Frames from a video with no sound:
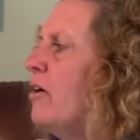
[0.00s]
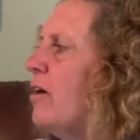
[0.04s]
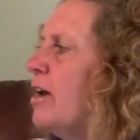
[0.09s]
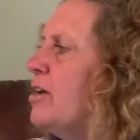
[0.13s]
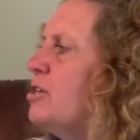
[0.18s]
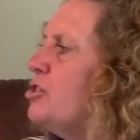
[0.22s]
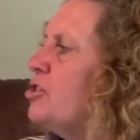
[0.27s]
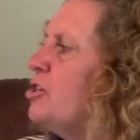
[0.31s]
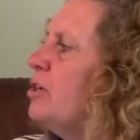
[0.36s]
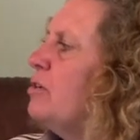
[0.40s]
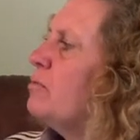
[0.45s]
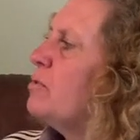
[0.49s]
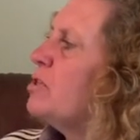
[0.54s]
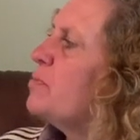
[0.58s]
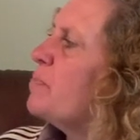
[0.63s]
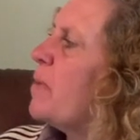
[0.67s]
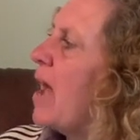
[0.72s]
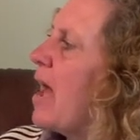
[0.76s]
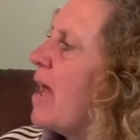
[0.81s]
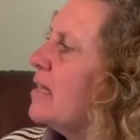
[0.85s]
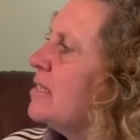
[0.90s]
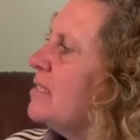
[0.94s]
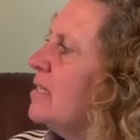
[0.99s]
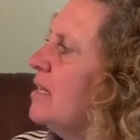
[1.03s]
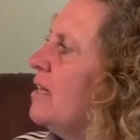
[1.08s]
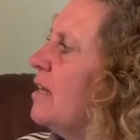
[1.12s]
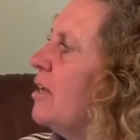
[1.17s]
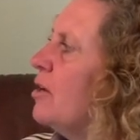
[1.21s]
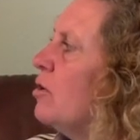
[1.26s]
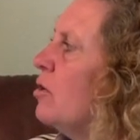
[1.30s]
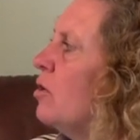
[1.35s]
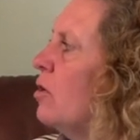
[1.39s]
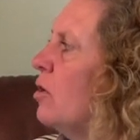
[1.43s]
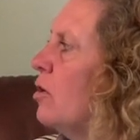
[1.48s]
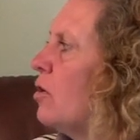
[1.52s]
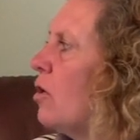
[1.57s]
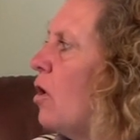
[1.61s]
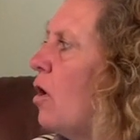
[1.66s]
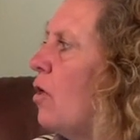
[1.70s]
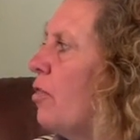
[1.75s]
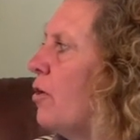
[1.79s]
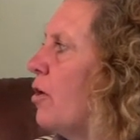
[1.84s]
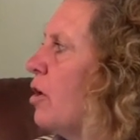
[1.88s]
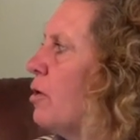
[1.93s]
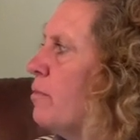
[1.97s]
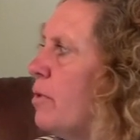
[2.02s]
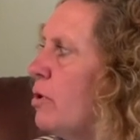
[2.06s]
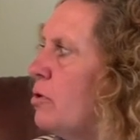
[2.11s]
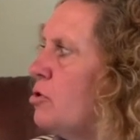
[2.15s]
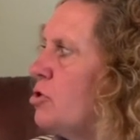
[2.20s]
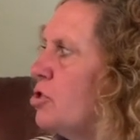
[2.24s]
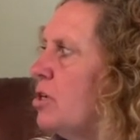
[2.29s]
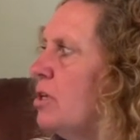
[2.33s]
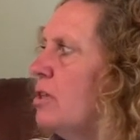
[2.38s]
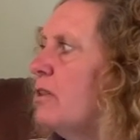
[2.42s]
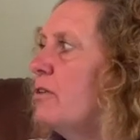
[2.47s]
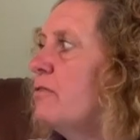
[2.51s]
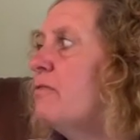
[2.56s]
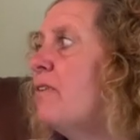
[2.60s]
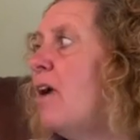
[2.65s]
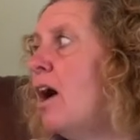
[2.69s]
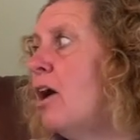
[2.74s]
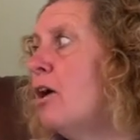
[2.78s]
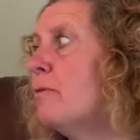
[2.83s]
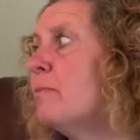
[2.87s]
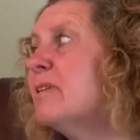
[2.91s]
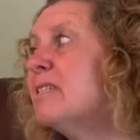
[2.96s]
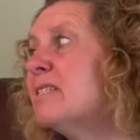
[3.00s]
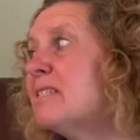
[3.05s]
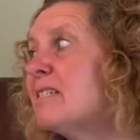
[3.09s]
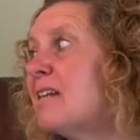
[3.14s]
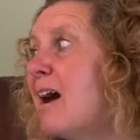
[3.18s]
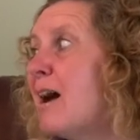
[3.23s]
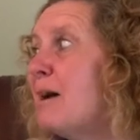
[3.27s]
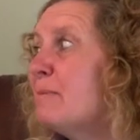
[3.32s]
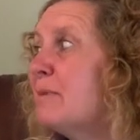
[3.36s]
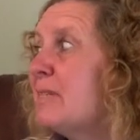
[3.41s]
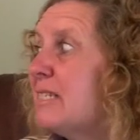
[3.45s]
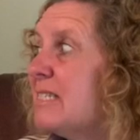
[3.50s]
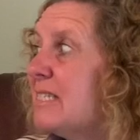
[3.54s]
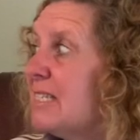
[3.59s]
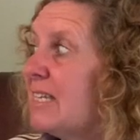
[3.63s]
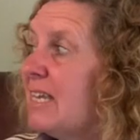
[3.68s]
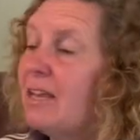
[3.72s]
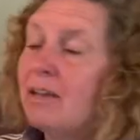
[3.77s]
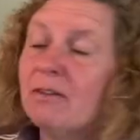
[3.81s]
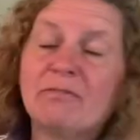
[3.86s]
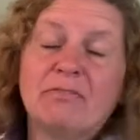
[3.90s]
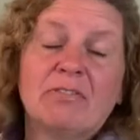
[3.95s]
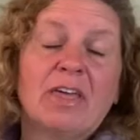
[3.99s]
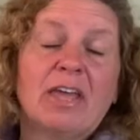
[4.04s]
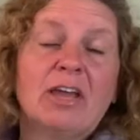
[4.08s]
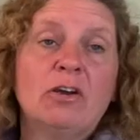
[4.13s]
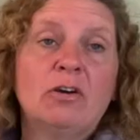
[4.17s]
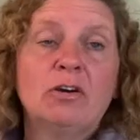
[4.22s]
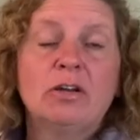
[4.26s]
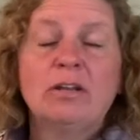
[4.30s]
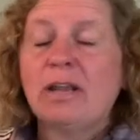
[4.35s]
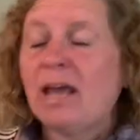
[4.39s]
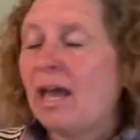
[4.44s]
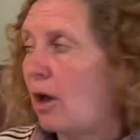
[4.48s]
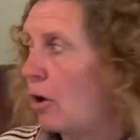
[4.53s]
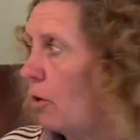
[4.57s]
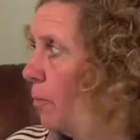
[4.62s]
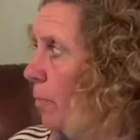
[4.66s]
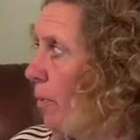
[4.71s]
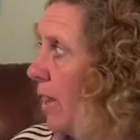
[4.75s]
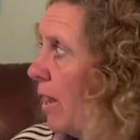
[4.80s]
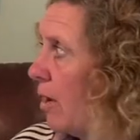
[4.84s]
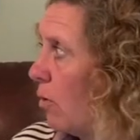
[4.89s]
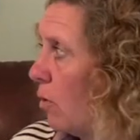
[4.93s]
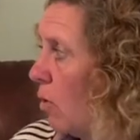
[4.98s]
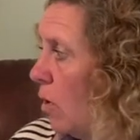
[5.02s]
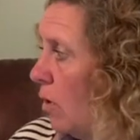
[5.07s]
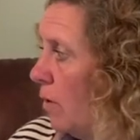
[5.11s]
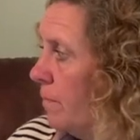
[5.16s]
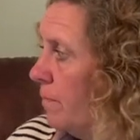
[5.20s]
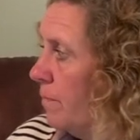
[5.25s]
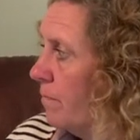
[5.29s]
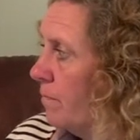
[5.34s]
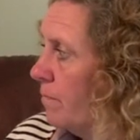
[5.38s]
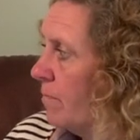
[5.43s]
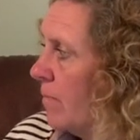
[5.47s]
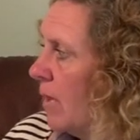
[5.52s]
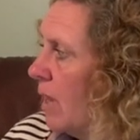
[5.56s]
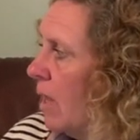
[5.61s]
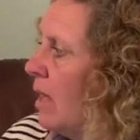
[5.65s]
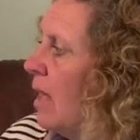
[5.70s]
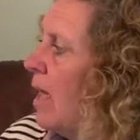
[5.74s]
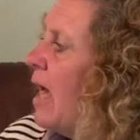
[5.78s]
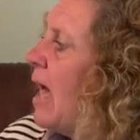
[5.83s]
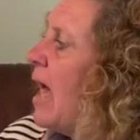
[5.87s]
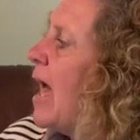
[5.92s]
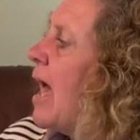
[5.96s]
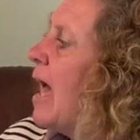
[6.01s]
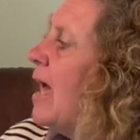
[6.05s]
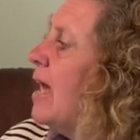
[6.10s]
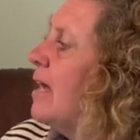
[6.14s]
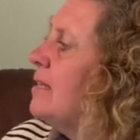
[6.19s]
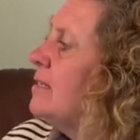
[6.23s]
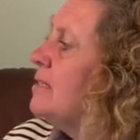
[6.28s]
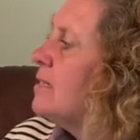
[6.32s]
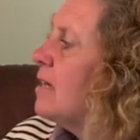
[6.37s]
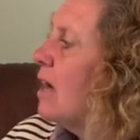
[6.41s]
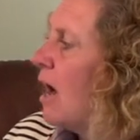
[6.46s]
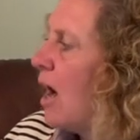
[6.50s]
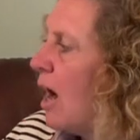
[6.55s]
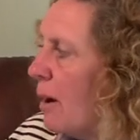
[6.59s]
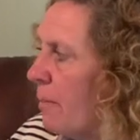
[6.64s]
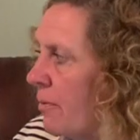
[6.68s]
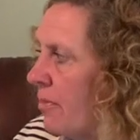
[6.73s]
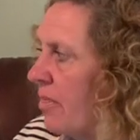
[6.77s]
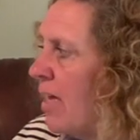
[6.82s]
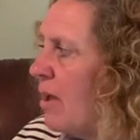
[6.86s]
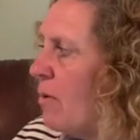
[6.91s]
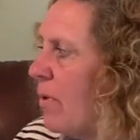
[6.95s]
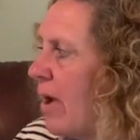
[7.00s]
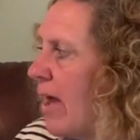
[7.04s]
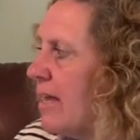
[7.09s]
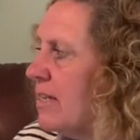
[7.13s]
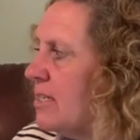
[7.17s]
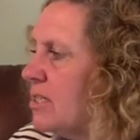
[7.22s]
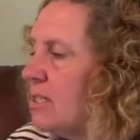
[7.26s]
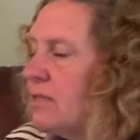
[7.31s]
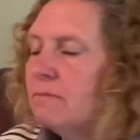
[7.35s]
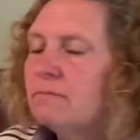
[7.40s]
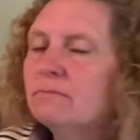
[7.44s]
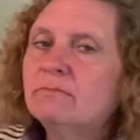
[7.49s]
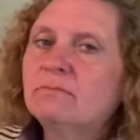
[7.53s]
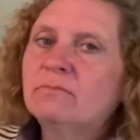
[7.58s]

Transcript: engine was passing and heard all the commotion. The firemen stopped to see if they could help at all. And up they went,